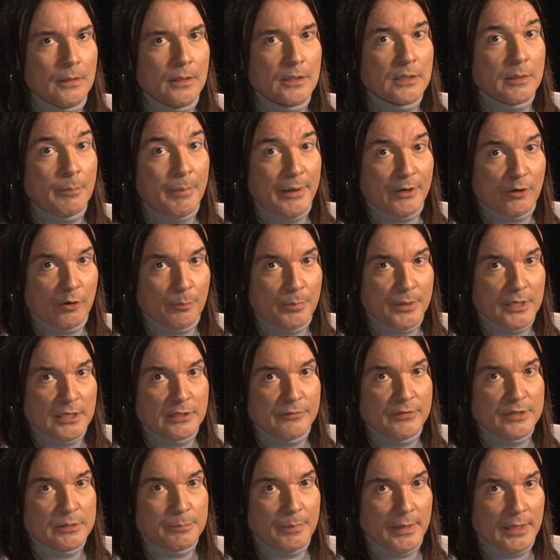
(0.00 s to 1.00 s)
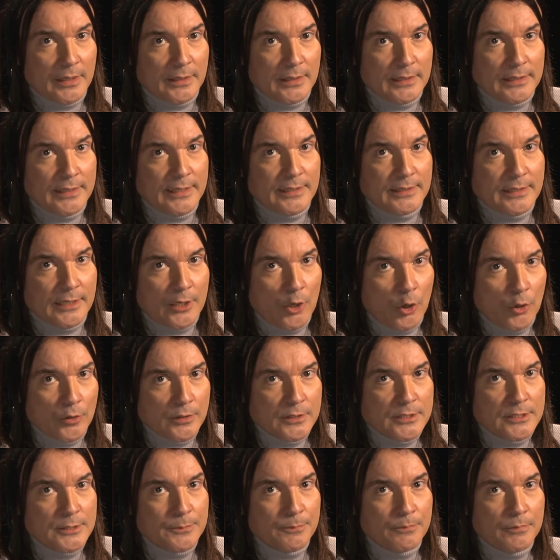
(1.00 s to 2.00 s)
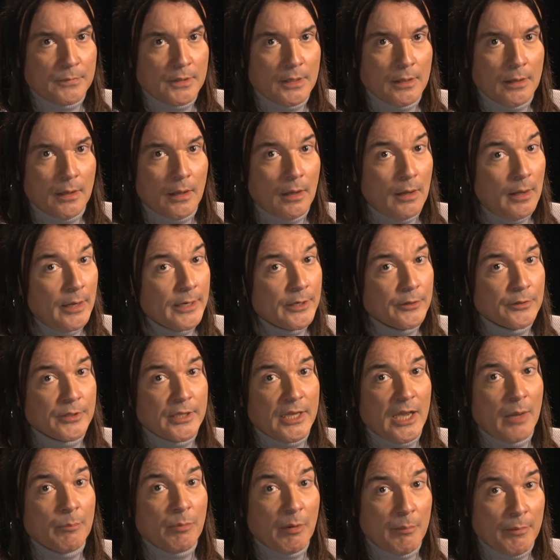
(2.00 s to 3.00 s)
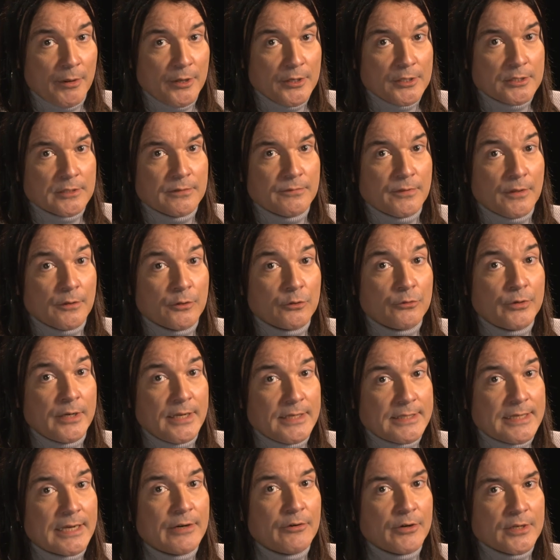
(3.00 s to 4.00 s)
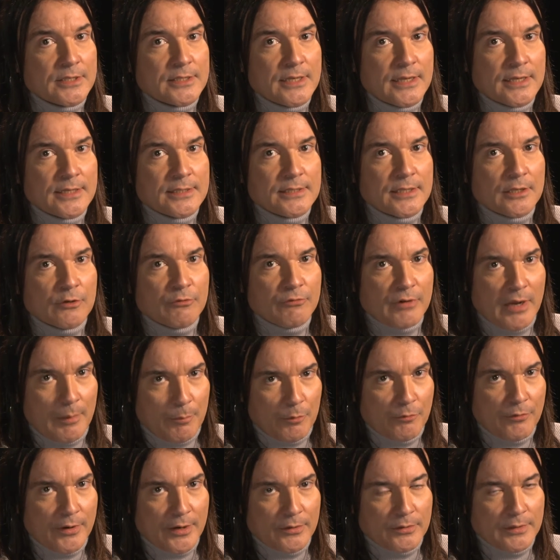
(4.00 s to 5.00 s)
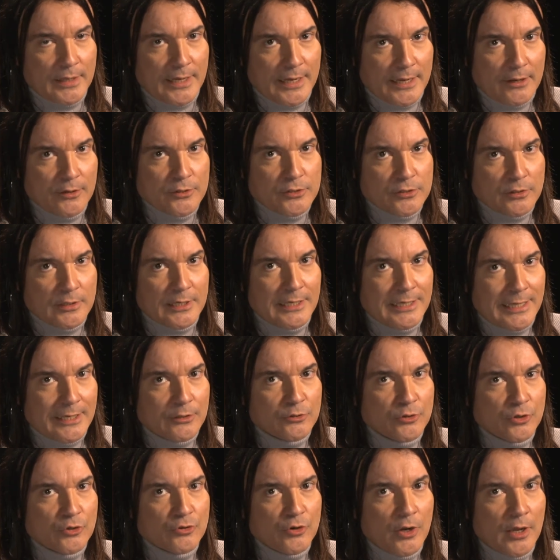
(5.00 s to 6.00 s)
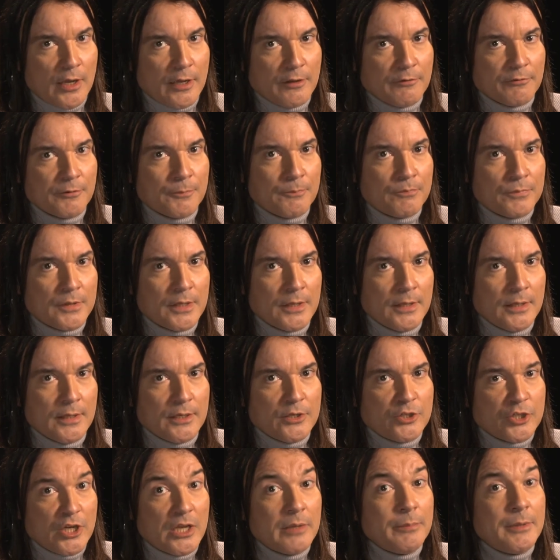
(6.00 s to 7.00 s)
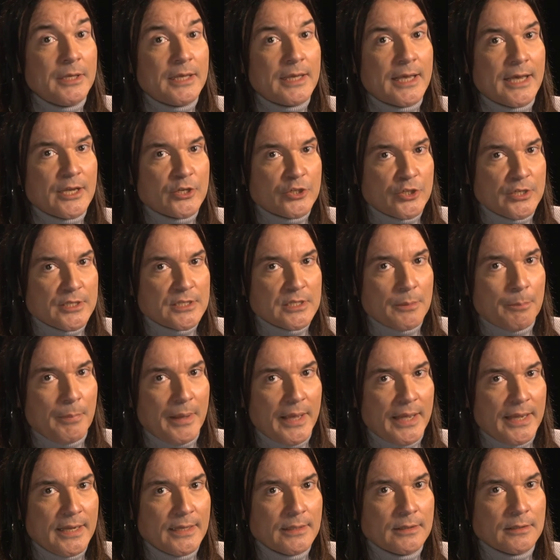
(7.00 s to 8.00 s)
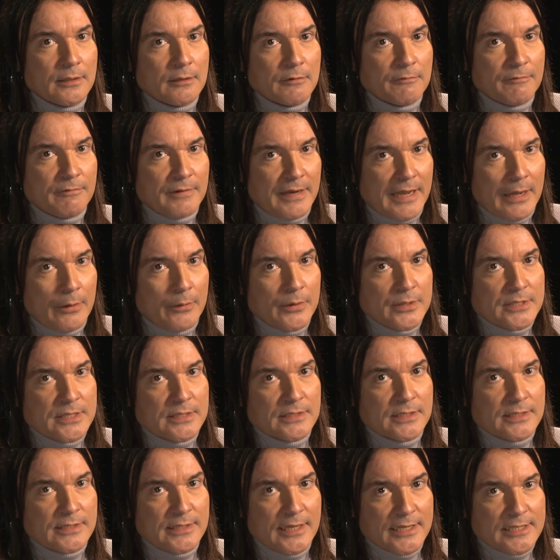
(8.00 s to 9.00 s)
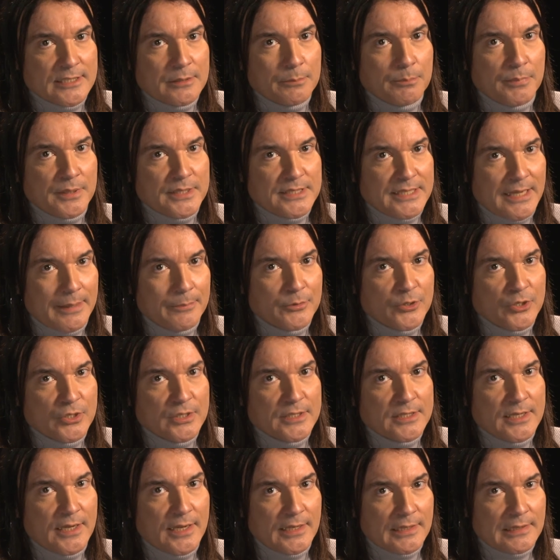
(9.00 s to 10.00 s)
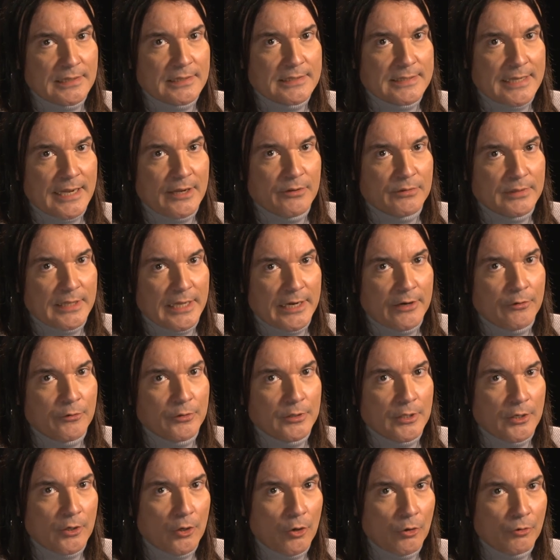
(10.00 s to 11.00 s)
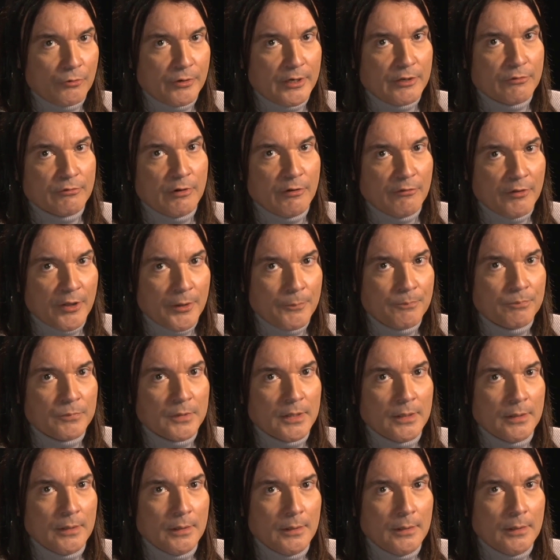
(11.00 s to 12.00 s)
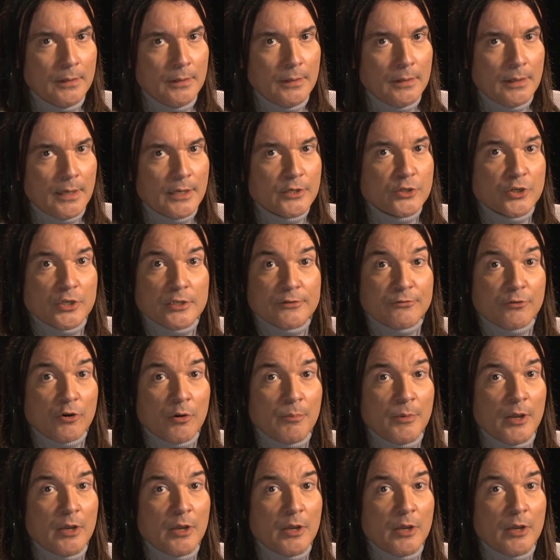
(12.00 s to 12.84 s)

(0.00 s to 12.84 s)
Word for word: At the parapet of his balcony in the Gods, high on the uppermost of the 3 terraces that wrap around the house on Electra Drive, Jamie catches the pain that flowers in the dozen perceptions huddled down there on the concrete river, and just for a